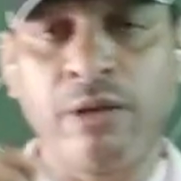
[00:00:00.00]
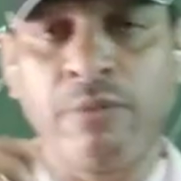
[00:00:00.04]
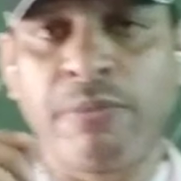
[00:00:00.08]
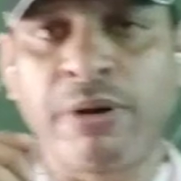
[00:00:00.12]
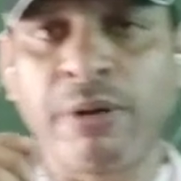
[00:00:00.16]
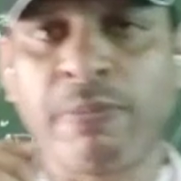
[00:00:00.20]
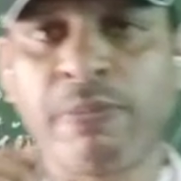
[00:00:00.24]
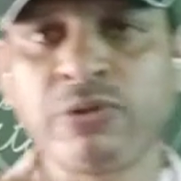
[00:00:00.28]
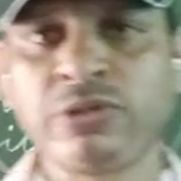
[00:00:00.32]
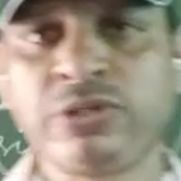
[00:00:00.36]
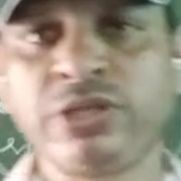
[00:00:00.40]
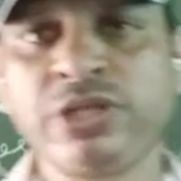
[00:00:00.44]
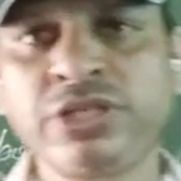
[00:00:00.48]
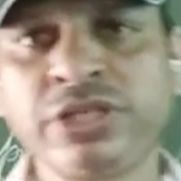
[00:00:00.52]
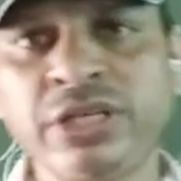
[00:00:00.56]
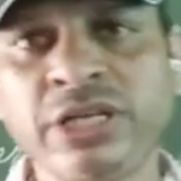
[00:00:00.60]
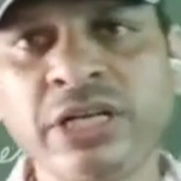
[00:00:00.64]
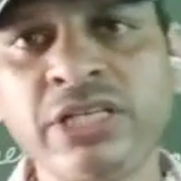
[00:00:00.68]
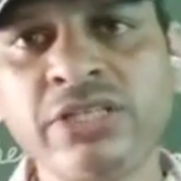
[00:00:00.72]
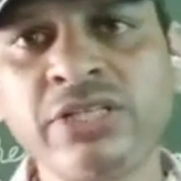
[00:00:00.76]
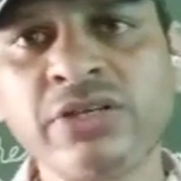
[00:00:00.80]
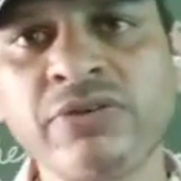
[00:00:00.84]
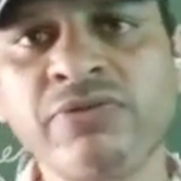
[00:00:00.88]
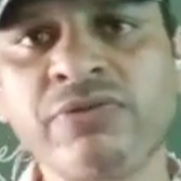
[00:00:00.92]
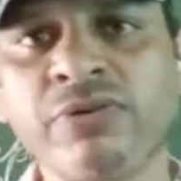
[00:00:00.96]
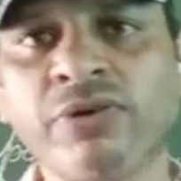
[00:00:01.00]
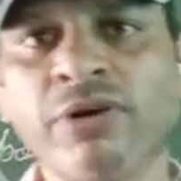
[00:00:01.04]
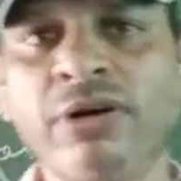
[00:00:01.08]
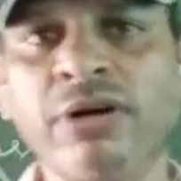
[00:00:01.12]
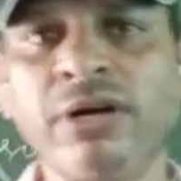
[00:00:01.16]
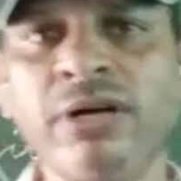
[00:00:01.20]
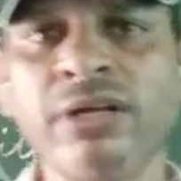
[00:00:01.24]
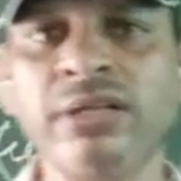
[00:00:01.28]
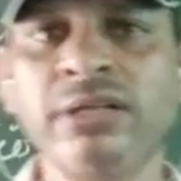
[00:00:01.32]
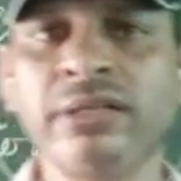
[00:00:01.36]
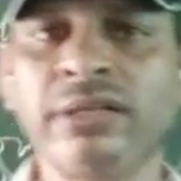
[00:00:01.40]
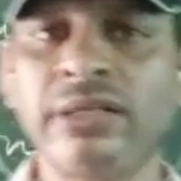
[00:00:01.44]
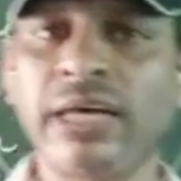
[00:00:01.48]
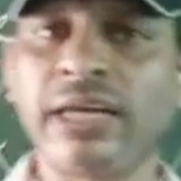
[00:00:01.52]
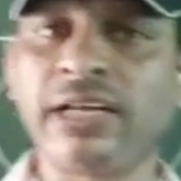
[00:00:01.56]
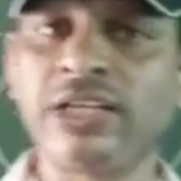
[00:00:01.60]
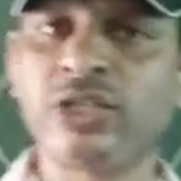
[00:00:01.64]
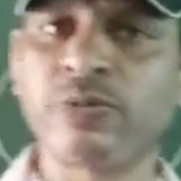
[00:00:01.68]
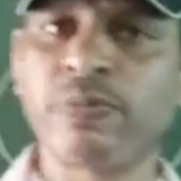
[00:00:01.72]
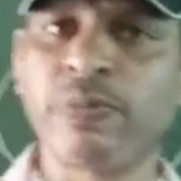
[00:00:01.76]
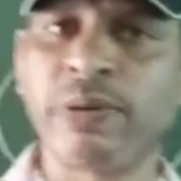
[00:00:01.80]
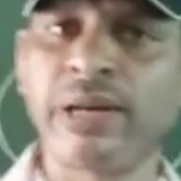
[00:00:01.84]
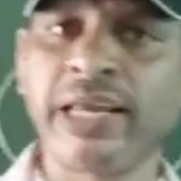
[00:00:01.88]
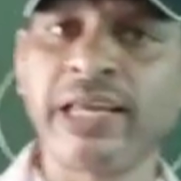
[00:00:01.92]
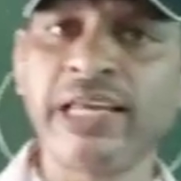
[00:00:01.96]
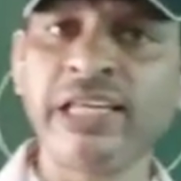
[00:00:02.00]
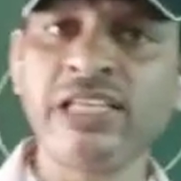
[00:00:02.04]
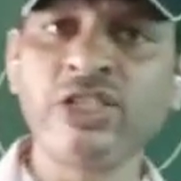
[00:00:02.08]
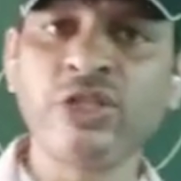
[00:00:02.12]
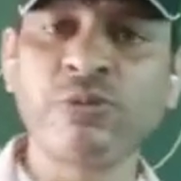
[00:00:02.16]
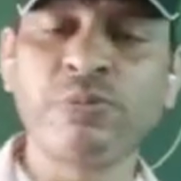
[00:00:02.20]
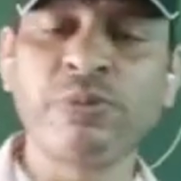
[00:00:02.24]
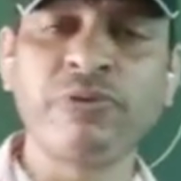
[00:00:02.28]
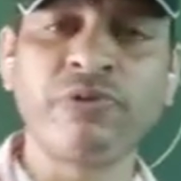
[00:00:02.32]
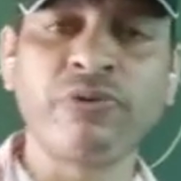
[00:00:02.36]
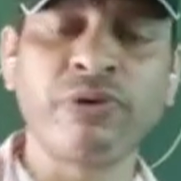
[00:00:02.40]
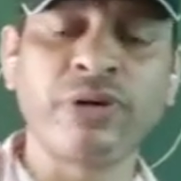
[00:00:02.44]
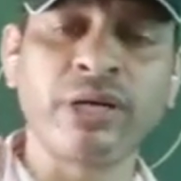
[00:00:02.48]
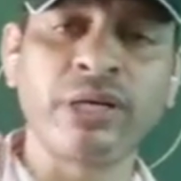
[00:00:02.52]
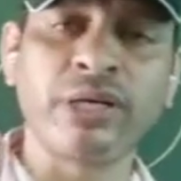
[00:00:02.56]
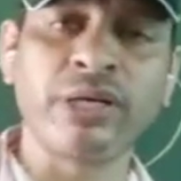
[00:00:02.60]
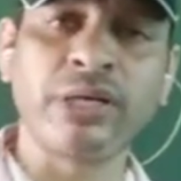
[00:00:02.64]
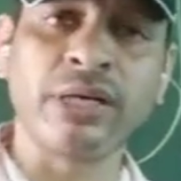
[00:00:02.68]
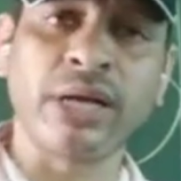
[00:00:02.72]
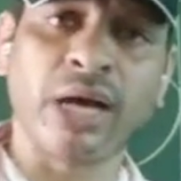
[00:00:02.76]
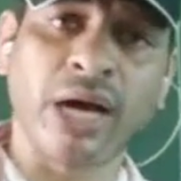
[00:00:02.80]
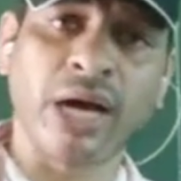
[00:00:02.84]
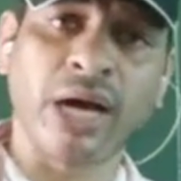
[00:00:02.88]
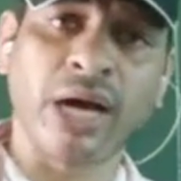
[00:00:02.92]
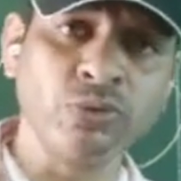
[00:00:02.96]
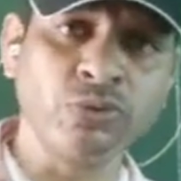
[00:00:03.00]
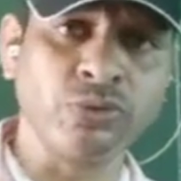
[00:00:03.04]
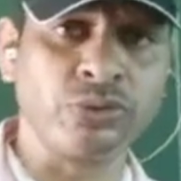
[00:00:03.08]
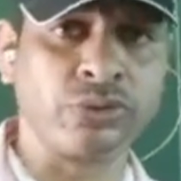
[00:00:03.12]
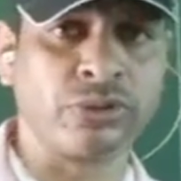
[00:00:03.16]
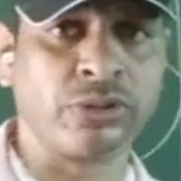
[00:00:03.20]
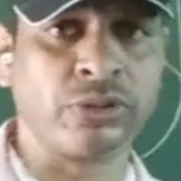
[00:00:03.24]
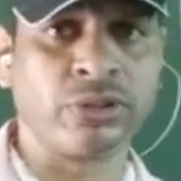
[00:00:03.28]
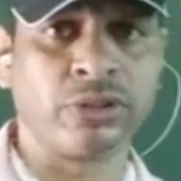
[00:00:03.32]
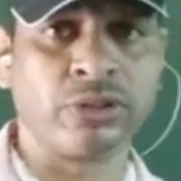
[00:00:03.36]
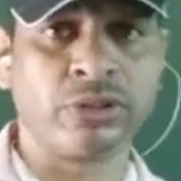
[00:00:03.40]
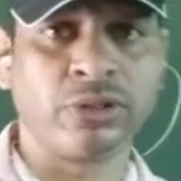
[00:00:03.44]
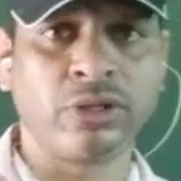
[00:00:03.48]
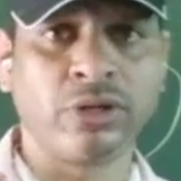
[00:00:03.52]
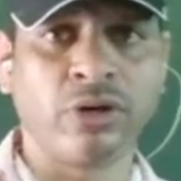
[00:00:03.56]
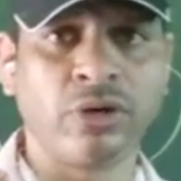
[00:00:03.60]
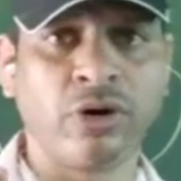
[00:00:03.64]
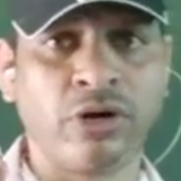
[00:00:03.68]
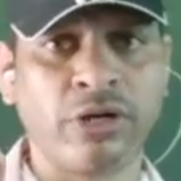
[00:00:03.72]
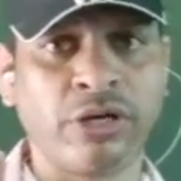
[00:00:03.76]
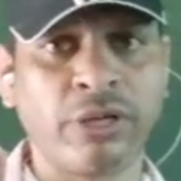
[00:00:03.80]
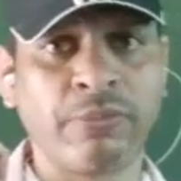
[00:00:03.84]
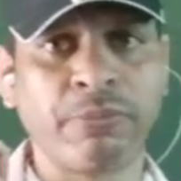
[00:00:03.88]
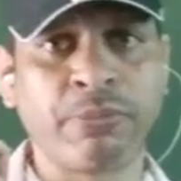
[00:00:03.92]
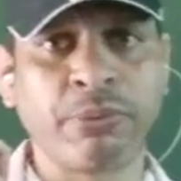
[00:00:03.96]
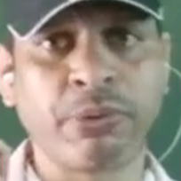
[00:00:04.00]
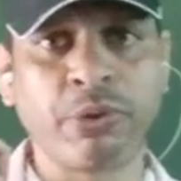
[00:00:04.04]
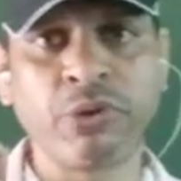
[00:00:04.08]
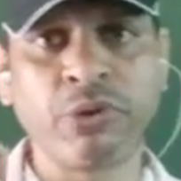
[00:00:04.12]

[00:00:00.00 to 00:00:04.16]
Preposition is a word that is placed before a noun or a